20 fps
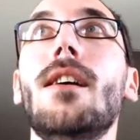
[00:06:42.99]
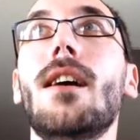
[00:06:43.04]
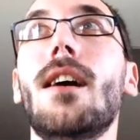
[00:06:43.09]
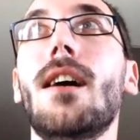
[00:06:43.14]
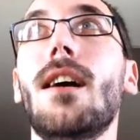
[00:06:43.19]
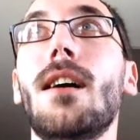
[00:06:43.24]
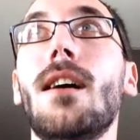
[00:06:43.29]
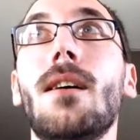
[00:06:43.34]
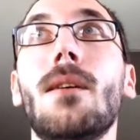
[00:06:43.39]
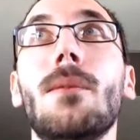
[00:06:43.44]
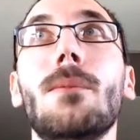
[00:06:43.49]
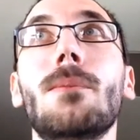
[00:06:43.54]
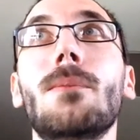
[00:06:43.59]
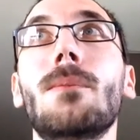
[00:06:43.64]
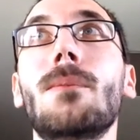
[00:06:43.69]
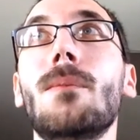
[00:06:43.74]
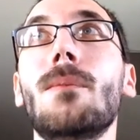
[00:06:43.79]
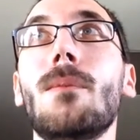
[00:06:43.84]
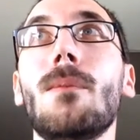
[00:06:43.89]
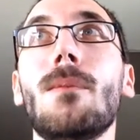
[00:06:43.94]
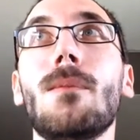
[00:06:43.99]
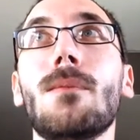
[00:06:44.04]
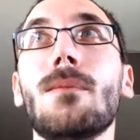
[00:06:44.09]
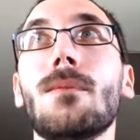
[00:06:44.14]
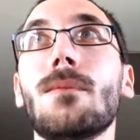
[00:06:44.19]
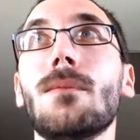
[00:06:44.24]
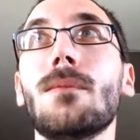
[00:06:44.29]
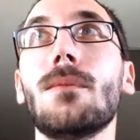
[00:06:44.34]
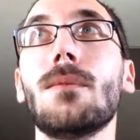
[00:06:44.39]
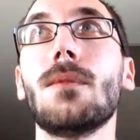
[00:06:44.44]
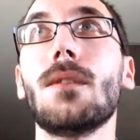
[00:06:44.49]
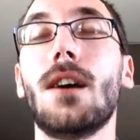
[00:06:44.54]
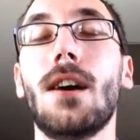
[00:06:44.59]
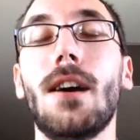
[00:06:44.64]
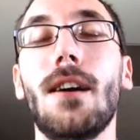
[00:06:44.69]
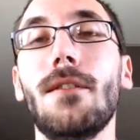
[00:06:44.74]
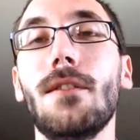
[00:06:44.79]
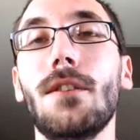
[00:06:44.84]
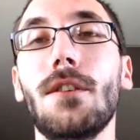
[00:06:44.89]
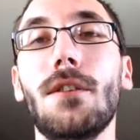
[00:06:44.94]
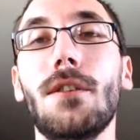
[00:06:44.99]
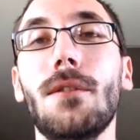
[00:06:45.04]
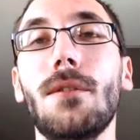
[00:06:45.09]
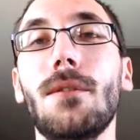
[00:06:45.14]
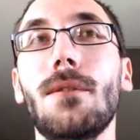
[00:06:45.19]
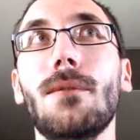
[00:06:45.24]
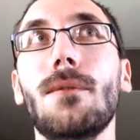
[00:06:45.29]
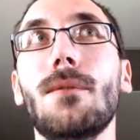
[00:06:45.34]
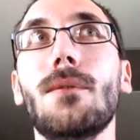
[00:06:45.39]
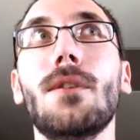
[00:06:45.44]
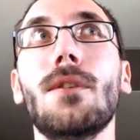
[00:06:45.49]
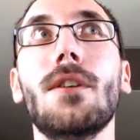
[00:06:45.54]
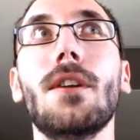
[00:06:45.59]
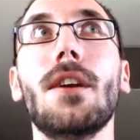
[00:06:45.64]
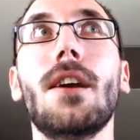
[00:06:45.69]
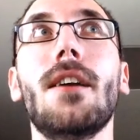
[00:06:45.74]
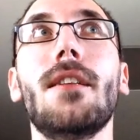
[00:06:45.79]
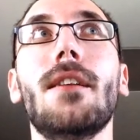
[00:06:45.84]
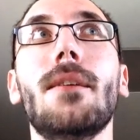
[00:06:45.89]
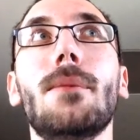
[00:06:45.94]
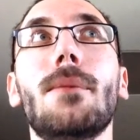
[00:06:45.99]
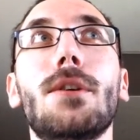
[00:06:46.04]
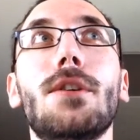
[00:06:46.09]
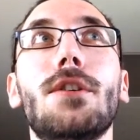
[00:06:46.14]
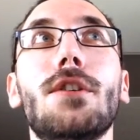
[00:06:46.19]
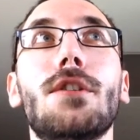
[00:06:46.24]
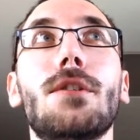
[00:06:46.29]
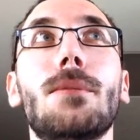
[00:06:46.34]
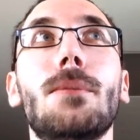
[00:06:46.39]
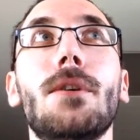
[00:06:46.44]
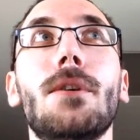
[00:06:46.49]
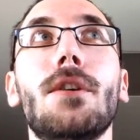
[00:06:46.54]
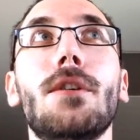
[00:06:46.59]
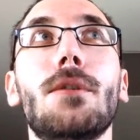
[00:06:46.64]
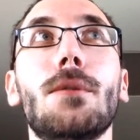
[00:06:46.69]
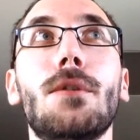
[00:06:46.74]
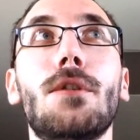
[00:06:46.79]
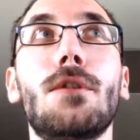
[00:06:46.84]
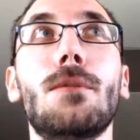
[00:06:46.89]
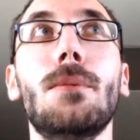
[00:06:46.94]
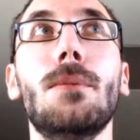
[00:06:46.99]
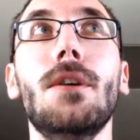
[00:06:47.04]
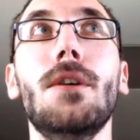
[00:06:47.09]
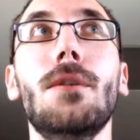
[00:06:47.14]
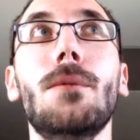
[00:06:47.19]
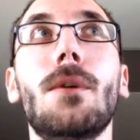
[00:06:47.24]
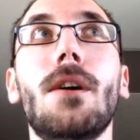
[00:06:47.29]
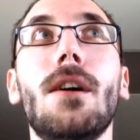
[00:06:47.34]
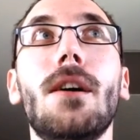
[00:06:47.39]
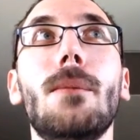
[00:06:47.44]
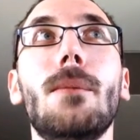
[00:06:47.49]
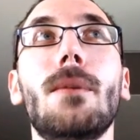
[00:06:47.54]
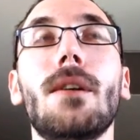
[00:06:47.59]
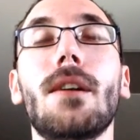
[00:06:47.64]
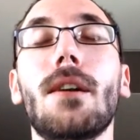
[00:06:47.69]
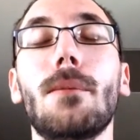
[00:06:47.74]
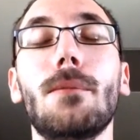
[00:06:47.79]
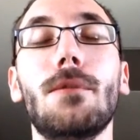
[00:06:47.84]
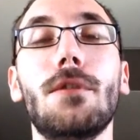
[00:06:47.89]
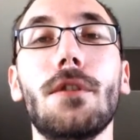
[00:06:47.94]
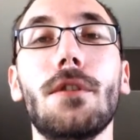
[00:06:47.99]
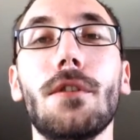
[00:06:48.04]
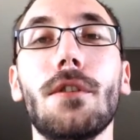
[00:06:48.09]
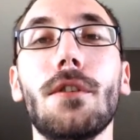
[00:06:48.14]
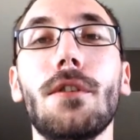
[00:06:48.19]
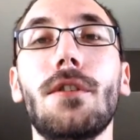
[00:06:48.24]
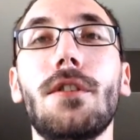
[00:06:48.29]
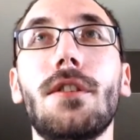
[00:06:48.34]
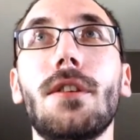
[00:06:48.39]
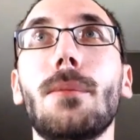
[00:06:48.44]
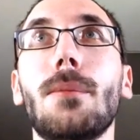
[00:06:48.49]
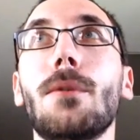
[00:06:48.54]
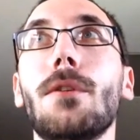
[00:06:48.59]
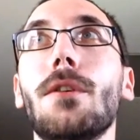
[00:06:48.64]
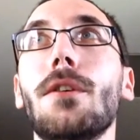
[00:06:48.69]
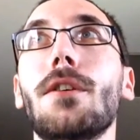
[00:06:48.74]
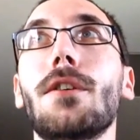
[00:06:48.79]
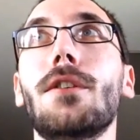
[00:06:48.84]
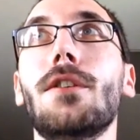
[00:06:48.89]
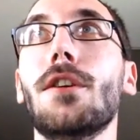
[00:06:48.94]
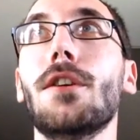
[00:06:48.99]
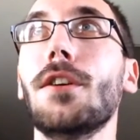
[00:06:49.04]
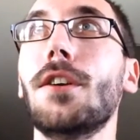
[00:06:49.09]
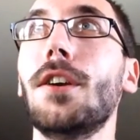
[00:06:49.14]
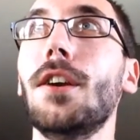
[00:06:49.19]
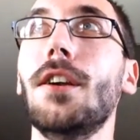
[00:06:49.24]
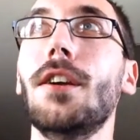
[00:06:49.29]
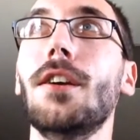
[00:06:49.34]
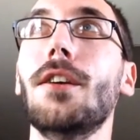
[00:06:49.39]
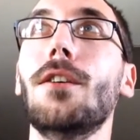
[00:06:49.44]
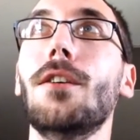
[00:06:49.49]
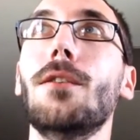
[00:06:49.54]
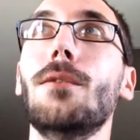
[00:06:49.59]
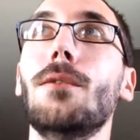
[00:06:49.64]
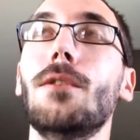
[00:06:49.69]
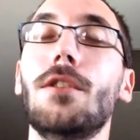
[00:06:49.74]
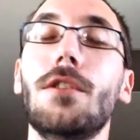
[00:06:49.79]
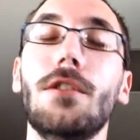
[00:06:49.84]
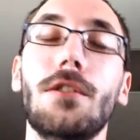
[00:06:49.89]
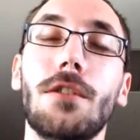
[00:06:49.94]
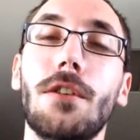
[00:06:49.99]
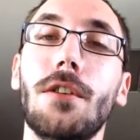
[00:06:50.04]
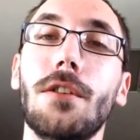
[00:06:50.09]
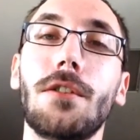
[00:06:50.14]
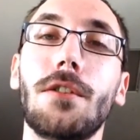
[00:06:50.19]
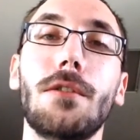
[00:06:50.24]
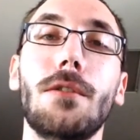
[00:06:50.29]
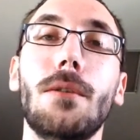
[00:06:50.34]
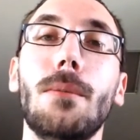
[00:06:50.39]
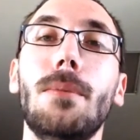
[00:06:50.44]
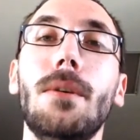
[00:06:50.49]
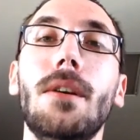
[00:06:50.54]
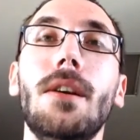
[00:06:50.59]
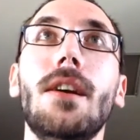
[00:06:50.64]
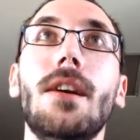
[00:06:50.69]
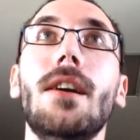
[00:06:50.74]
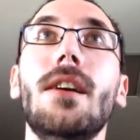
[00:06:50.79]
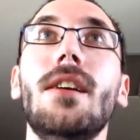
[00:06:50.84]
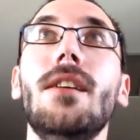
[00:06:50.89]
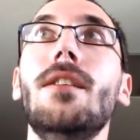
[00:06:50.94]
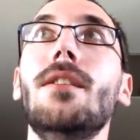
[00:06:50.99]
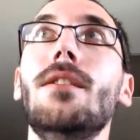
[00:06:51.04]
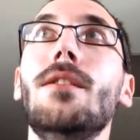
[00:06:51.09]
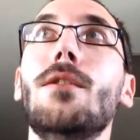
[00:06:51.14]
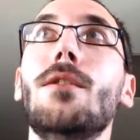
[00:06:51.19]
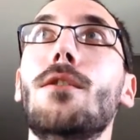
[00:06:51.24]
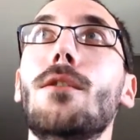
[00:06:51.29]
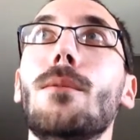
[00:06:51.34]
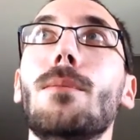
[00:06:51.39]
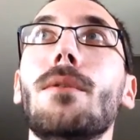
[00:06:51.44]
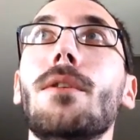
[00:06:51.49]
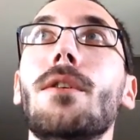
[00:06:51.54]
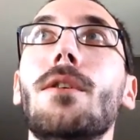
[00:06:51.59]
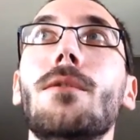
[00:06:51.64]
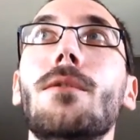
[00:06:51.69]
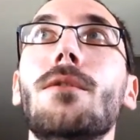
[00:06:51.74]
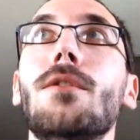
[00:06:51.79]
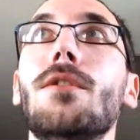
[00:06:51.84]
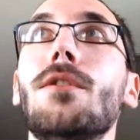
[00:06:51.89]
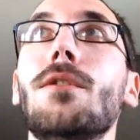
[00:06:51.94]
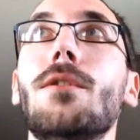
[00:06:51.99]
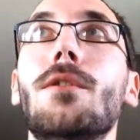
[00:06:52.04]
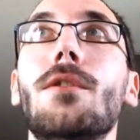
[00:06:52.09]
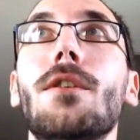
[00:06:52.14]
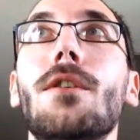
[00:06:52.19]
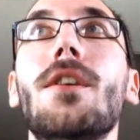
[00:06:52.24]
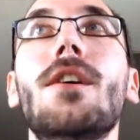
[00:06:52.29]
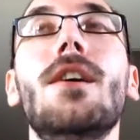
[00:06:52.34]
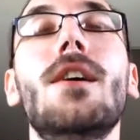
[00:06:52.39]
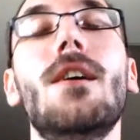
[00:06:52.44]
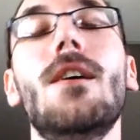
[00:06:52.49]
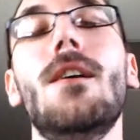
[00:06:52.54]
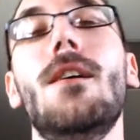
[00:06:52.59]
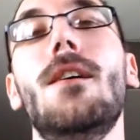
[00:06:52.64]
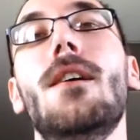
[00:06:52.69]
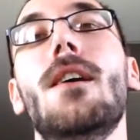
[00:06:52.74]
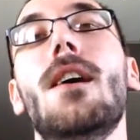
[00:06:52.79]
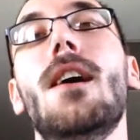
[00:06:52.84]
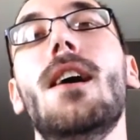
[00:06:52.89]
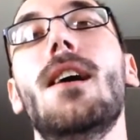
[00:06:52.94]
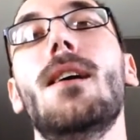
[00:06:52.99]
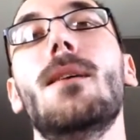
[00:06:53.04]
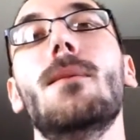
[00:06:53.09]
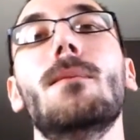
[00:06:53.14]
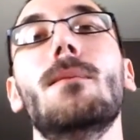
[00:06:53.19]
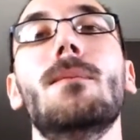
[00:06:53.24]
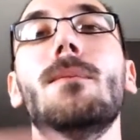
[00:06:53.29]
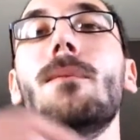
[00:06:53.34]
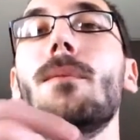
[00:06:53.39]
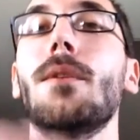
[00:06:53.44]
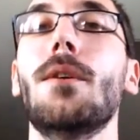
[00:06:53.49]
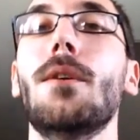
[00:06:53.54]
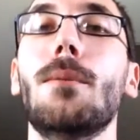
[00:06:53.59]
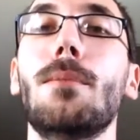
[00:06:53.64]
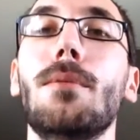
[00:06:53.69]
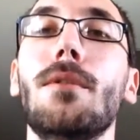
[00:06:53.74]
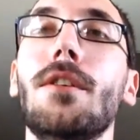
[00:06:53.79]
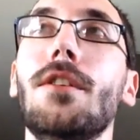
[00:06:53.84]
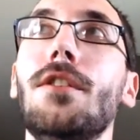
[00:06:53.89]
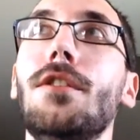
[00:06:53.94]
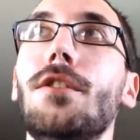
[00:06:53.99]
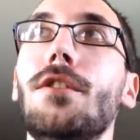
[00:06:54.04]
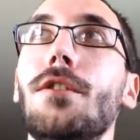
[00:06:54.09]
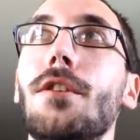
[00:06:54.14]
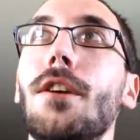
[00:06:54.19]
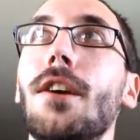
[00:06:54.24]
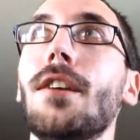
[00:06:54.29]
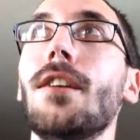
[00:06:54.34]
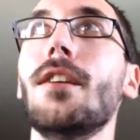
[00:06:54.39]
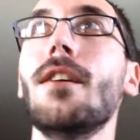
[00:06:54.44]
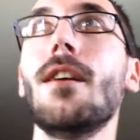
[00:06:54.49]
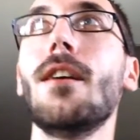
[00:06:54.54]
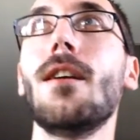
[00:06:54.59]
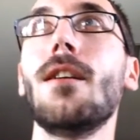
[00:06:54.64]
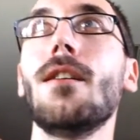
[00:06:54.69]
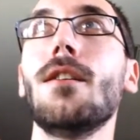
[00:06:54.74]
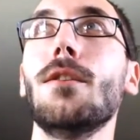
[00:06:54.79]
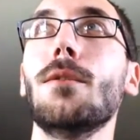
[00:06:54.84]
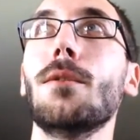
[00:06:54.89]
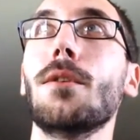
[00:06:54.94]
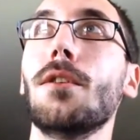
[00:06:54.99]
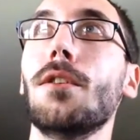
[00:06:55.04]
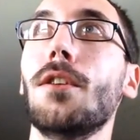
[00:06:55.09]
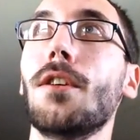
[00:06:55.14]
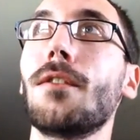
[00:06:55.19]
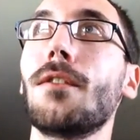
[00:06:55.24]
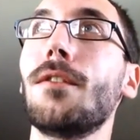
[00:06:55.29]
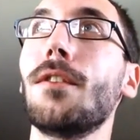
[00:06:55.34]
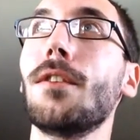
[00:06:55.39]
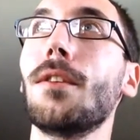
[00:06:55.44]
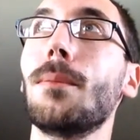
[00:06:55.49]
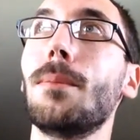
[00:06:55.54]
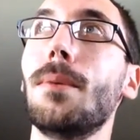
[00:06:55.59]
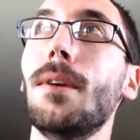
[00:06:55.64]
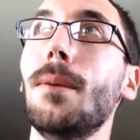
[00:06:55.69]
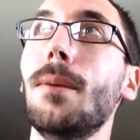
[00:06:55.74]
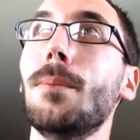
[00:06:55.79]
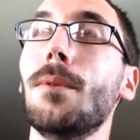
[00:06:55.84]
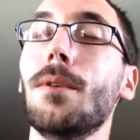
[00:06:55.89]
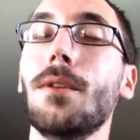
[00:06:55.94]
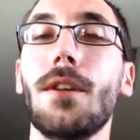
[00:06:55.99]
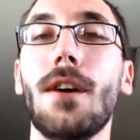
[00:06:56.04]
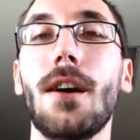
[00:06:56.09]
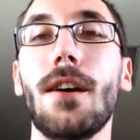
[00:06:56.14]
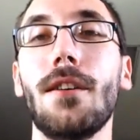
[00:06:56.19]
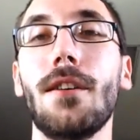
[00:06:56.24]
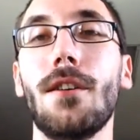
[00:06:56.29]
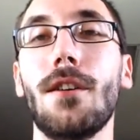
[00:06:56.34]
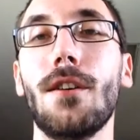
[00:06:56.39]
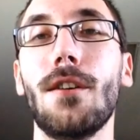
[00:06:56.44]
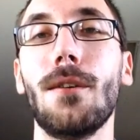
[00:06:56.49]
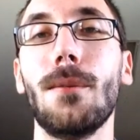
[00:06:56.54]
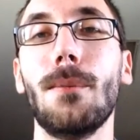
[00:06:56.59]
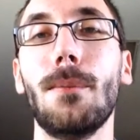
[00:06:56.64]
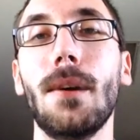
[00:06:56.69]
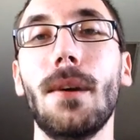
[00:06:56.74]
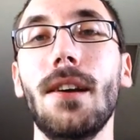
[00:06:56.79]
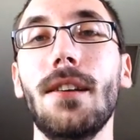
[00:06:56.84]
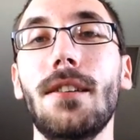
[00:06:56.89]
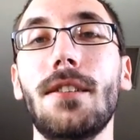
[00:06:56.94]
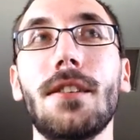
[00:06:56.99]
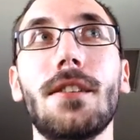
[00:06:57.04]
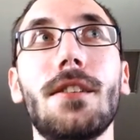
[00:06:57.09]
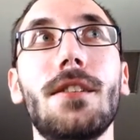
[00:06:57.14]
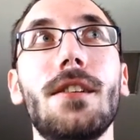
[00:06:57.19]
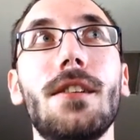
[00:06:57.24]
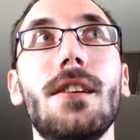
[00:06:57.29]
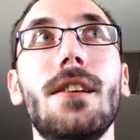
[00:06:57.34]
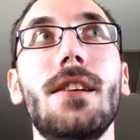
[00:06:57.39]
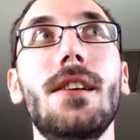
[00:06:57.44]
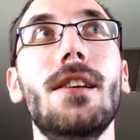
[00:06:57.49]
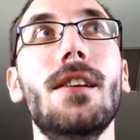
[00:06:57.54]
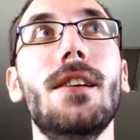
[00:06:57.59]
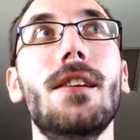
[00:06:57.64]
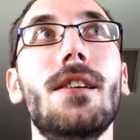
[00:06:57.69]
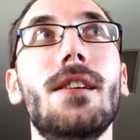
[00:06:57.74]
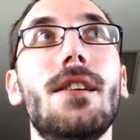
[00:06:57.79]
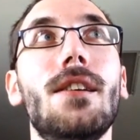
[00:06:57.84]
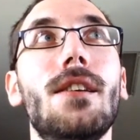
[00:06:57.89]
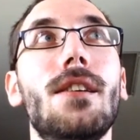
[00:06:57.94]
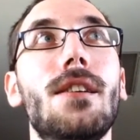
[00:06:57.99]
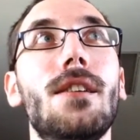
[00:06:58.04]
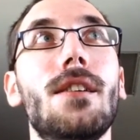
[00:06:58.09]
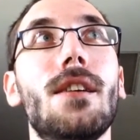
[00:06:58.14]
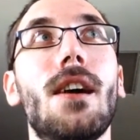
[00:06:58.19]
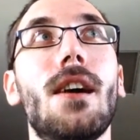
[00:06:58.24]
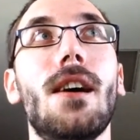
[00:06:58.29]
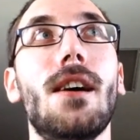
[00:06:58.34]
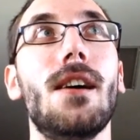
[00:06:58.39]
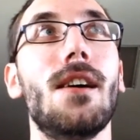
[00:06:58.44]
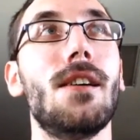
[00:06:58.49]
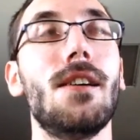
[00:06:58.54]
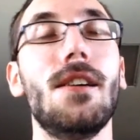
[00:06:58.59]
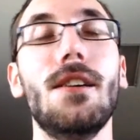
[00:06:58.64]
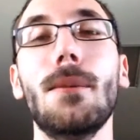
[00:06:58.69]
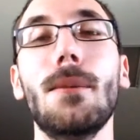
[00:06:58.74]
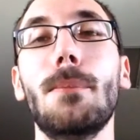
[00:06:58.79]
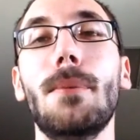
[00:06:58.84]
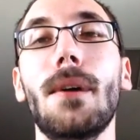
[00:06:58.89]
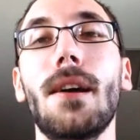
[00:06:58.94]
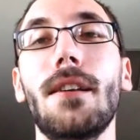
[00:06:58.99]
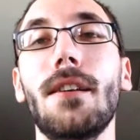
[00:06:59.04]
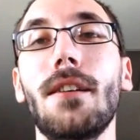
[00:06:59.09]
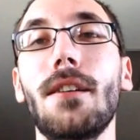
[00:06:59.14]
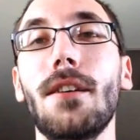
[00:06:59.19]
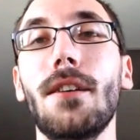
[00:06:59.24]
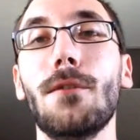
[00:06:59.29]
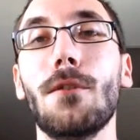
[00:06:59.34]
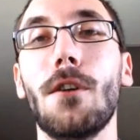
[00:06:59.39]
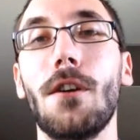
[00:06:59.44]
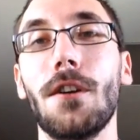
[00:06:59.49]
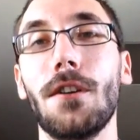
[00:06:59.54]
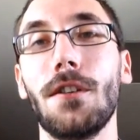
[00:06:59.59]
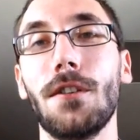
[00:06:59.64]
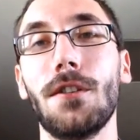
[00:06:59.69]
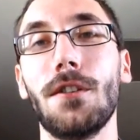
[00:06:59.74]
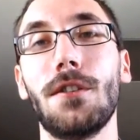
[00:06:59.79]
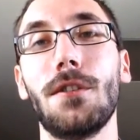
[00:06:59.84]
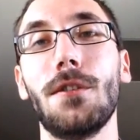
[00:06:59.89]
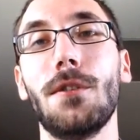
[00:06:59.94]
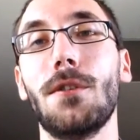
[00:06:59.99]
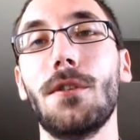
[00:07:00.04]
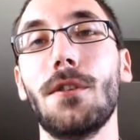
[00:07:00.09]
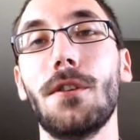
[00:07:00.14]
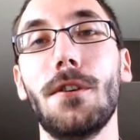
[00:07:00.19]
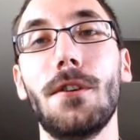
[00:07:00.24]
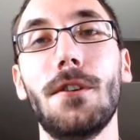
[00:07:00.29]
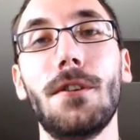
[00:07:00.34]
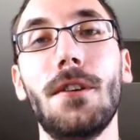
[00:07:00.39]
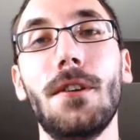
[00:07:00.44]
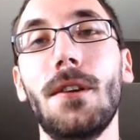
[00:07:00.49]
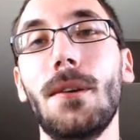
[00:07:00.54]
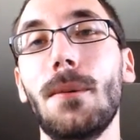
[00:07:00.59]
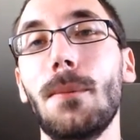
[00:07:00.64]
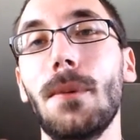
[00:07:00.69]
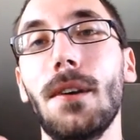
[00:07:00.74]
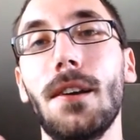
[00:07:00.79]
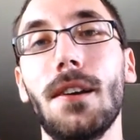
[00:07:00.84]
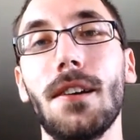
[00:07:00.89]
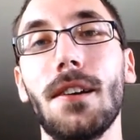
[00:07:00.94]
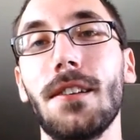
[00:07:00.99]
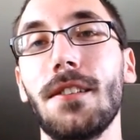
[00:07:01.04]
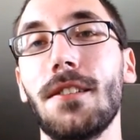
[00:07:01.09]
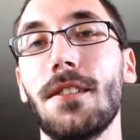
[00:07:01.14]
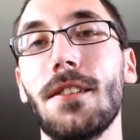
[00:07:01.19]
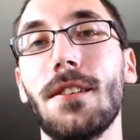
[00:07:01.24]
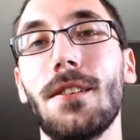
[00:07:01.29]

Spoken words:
I haven't really had that much experience with Speedway, but I'm sure they're similar. Turkey Hill, which is also a PA corporate-owned store, they're pretty strict. You want to look for the people that are basically independently running the stores because